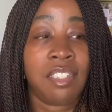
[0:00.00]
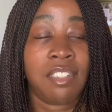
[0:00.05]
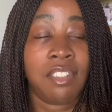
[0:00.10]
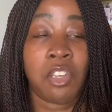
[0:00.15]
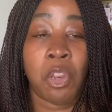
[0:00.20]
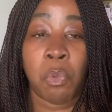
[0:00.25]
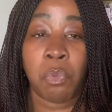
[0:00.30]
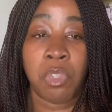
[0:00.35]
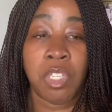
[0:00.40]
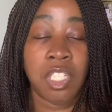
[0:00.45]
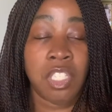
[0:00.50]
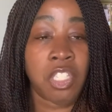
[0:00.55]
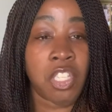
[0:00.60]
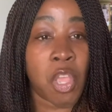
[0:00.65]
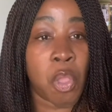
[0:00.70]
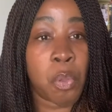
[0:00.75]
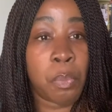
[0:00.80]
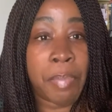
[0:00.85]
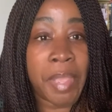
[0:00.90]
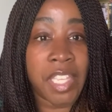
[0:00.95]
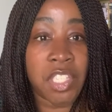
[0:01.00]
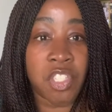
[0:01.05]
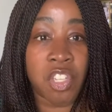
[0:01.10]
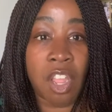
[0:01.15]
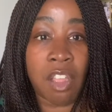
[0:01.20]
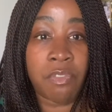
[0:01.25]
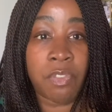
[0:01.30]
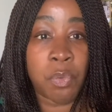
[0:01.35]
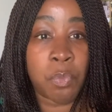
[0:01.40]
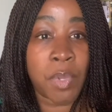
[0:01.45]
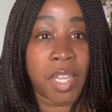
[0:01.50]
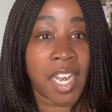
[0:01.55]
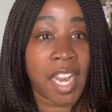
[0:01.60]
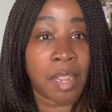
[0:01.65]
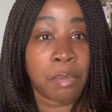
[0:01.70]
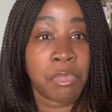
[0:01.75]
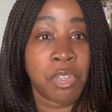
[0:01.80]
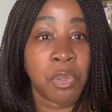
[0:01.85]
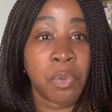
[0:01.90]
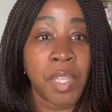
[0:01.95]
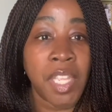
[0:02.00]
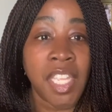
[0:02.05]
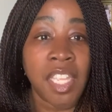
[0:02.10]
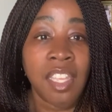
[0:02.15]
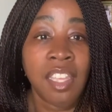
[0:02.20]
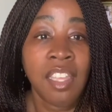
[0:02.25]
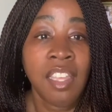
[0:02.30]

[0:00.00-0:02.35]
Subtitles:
Don't just go based off of what I'm doing.